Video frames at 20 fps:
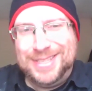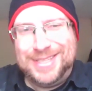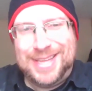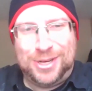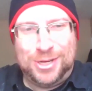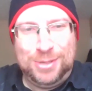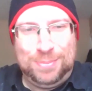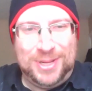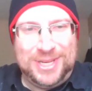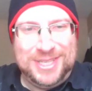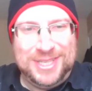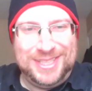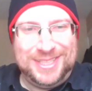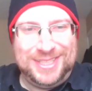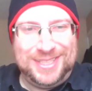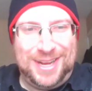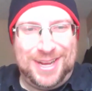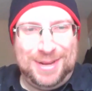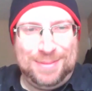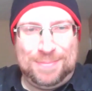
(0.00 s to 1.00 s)
that a good place
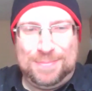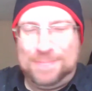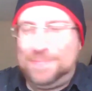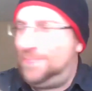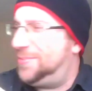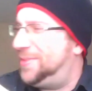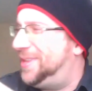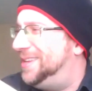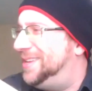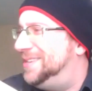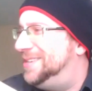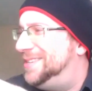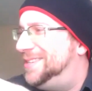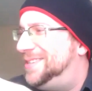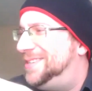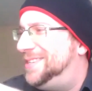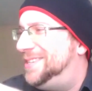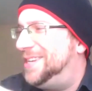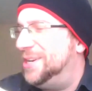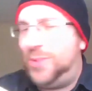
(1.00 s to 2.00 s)
to stop?
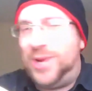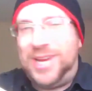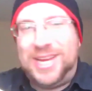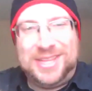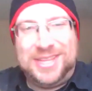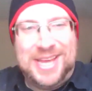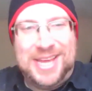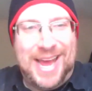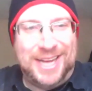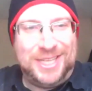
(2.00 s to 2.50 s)
Did we get wow. the